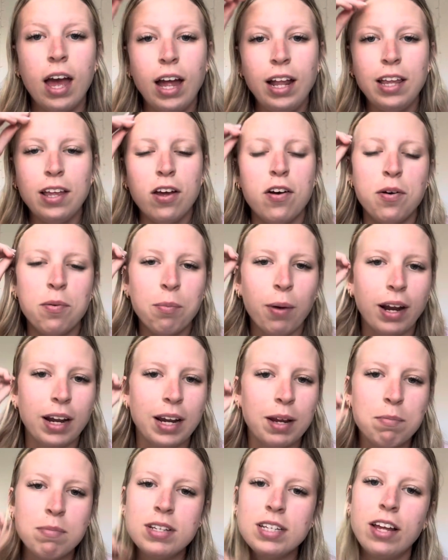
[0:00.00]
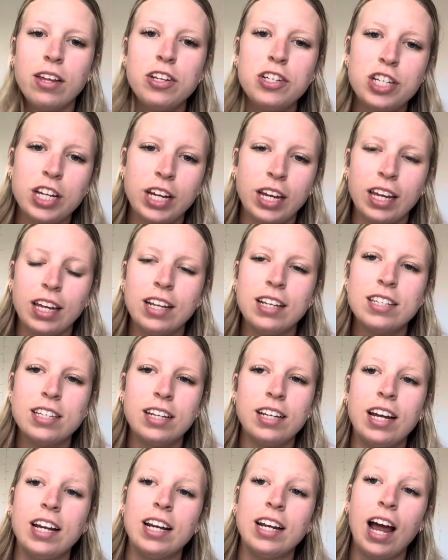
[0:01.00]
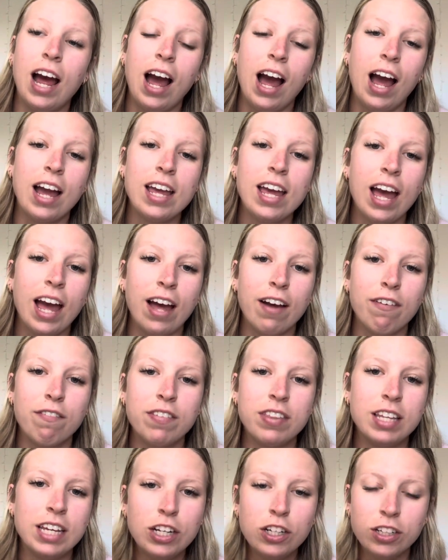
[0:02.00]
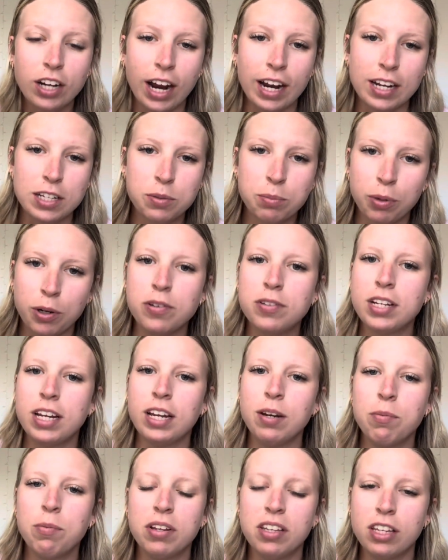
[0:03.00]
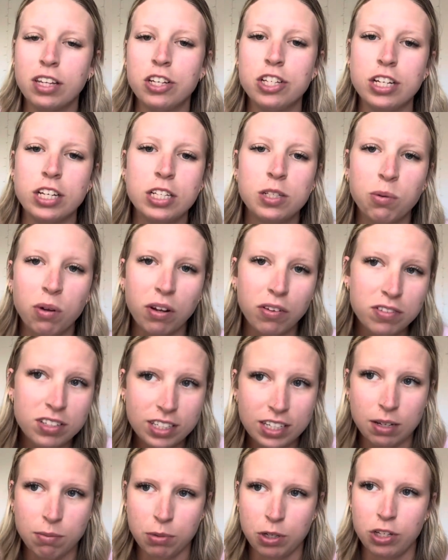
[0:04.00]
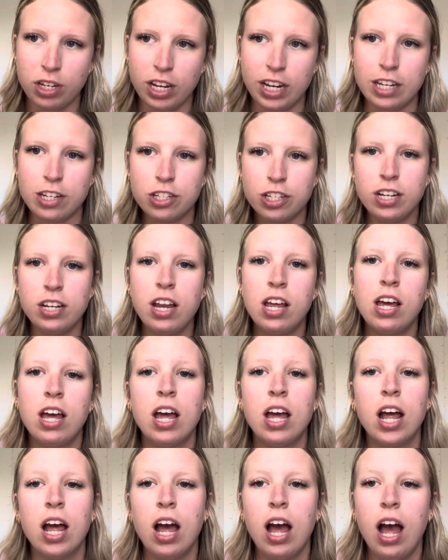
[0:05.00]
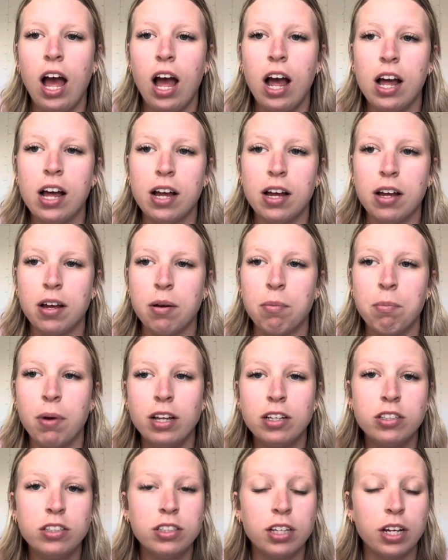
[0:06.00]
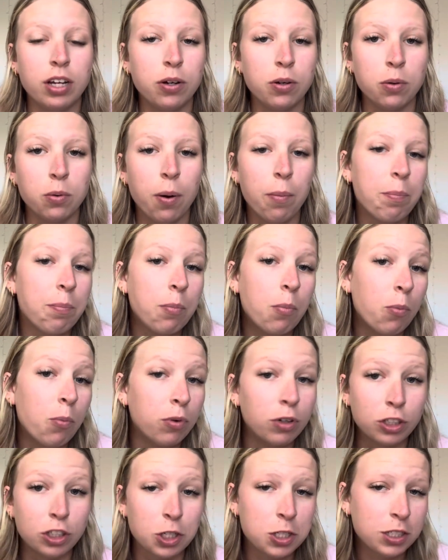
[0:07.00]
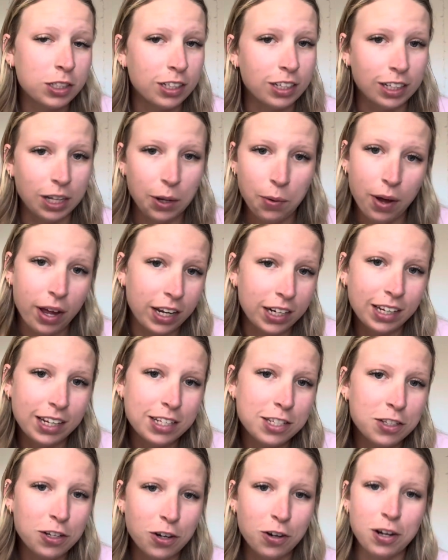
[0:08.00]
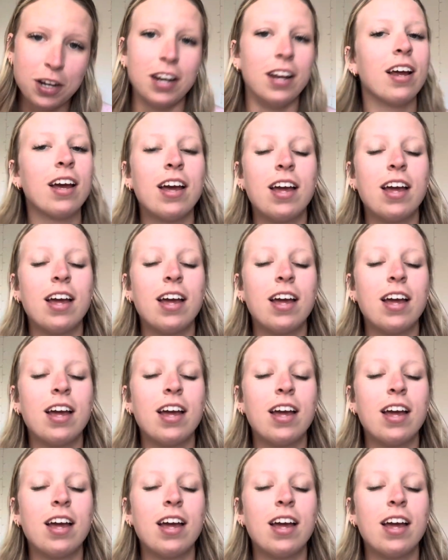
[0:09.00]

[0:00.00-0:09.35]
Hello, my name is Ella Jenkins, and I have the CRAS protein with the G12C mutation. So we're just going to go ahead and get started.